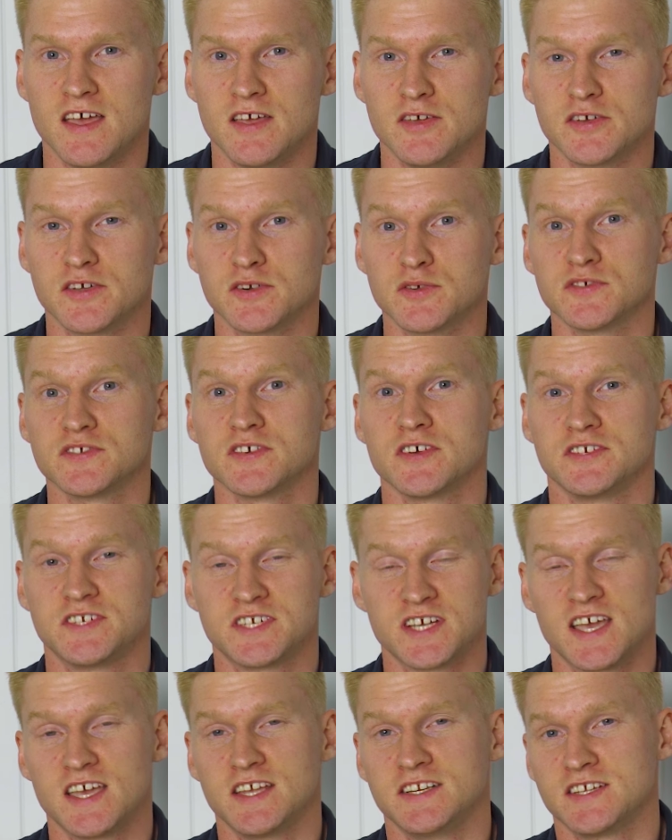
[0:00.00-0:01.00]
You can also
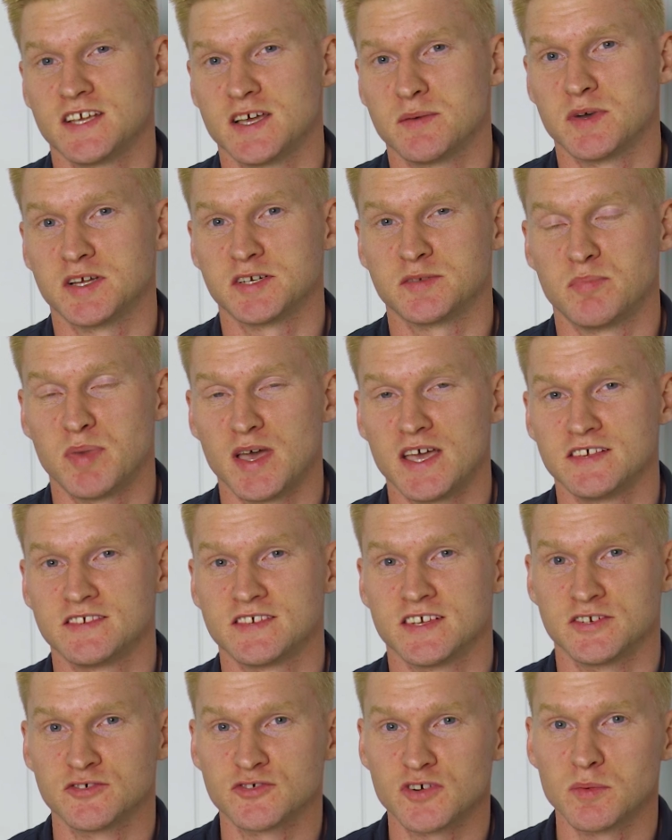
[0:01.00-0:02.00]
change how much bass
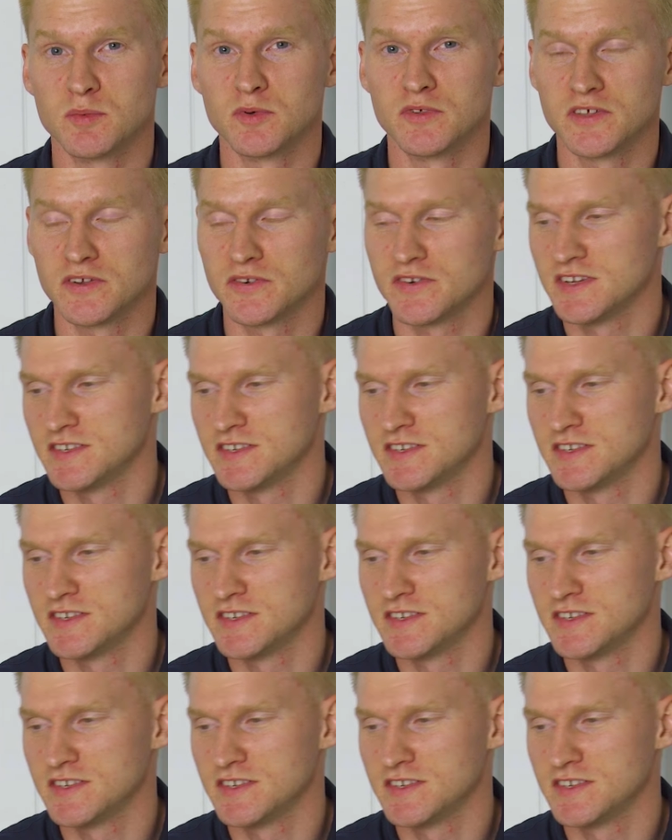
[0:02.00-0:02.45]
and treble there